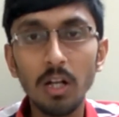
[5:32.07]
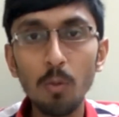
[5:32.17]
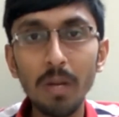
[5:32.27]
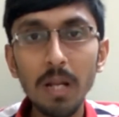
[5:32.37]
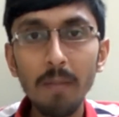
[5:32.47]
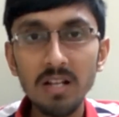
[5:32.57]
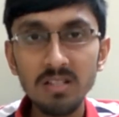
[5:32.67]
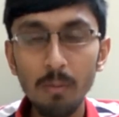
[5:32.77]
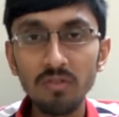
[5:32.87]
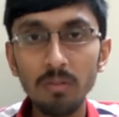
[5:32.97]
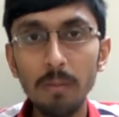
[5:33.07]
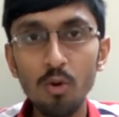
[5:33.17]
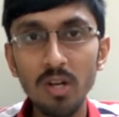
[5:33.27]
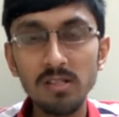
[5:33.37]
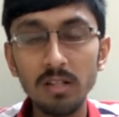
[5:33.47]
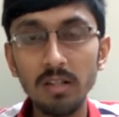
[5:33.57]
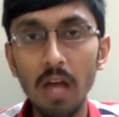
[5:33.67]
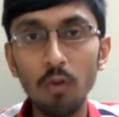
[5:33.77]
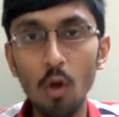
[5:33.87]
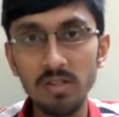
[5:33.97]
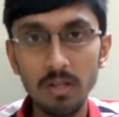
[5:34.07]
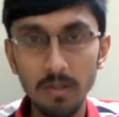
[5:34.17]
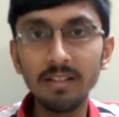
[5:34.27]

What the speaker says: to bring back some of the memories that they have lost.